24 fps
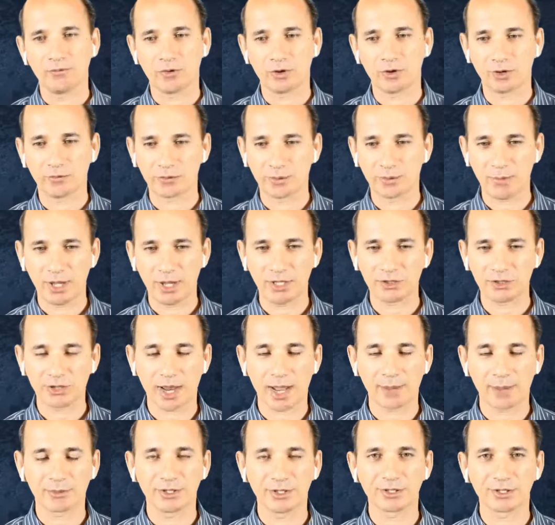one of the main
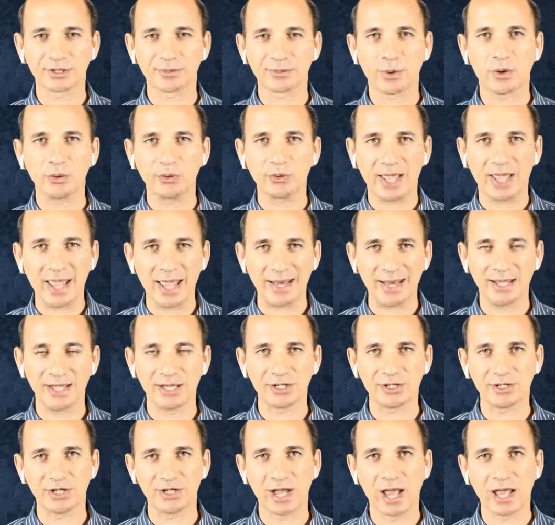chapters is about
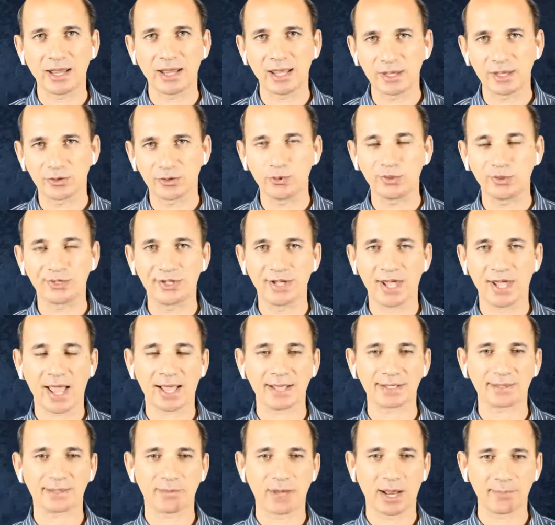energy and
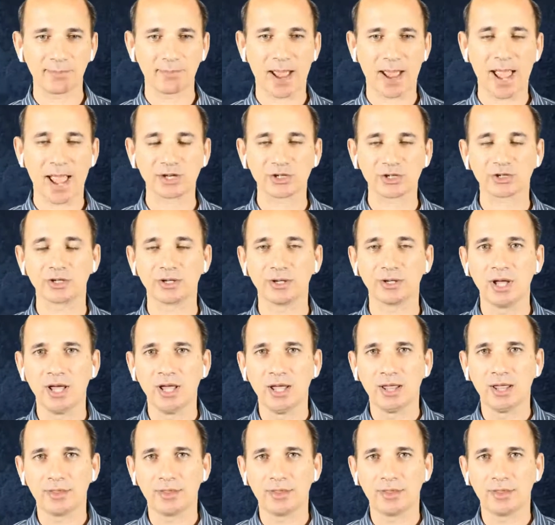enthusiasm and passion